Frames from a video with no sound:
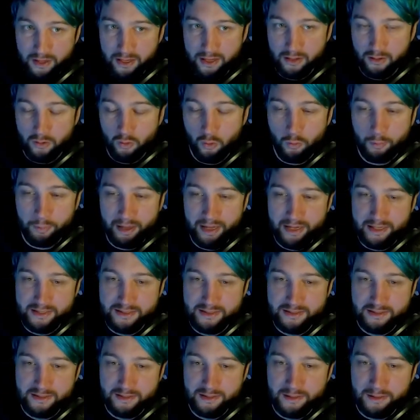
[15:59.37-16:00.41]
core
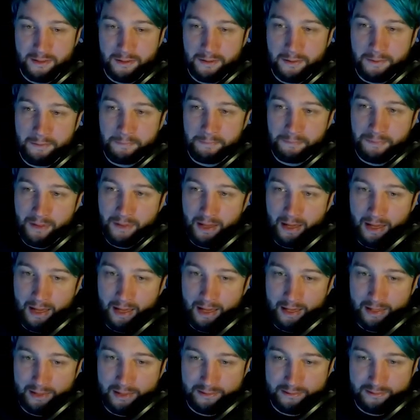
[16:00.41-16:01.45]
base,
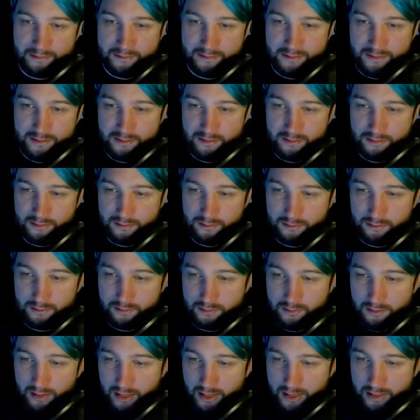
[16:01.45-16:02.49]
and
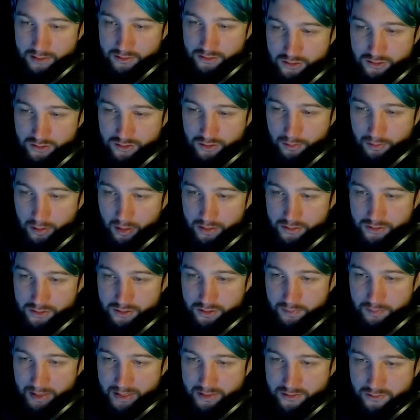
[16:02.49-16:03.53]
yeah, it's
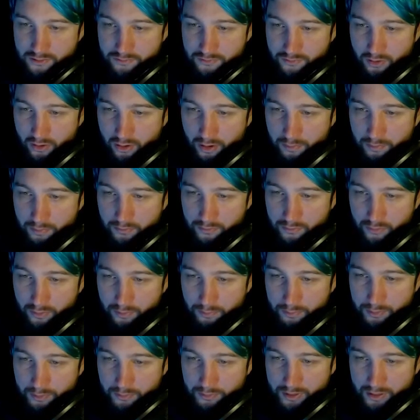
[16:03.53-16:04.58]
a matter of time before I
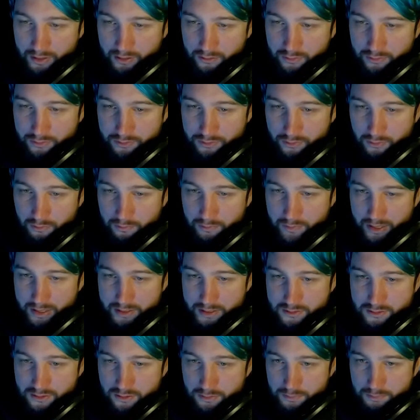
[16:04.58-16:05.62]
build that critical
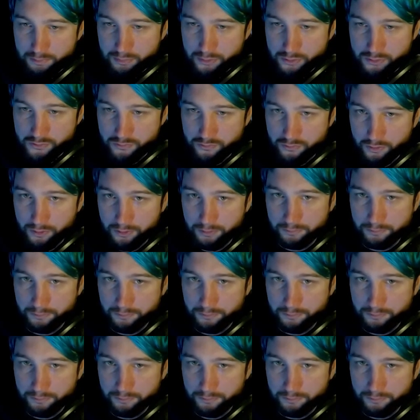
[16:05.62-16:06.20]
mass to push through.